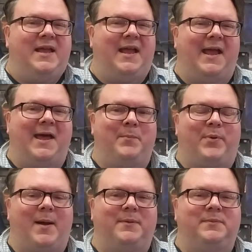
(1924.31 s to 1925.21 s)
And
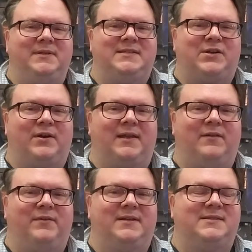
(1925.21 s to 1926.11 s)
probably start
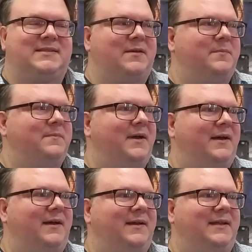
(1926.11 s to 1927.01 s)
giving some
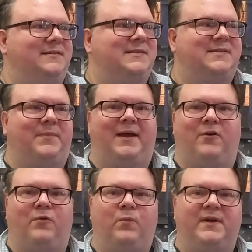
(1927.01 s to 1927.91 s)
uh, hints
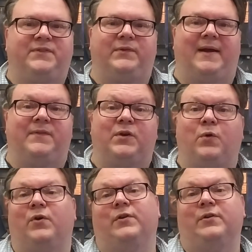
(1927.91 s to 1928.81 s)
about what's around the
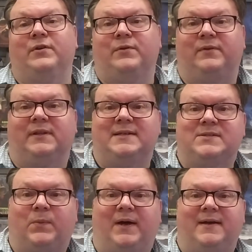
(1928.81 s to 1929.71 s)
corner new
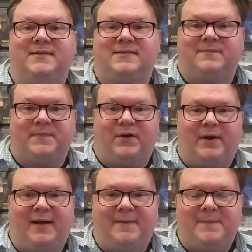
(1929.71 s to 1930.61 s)
release wise. All
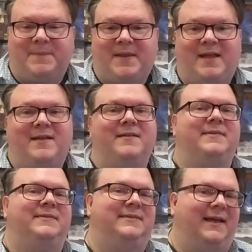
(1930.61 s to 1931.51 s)
right?
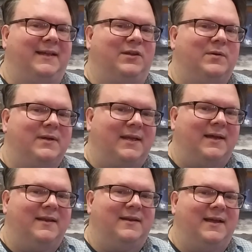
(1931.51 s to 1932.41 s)
Thank you
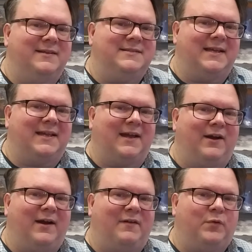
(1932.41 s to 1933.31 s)
again. And take
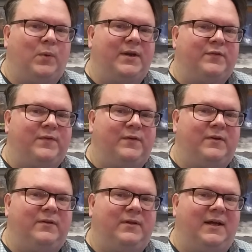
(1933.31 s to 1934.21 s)
care. Have a
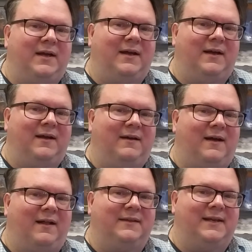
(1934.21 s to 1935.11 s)
wonderful uh,
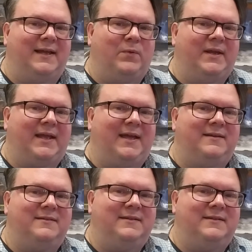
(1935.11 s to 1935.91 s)
holiday weekend.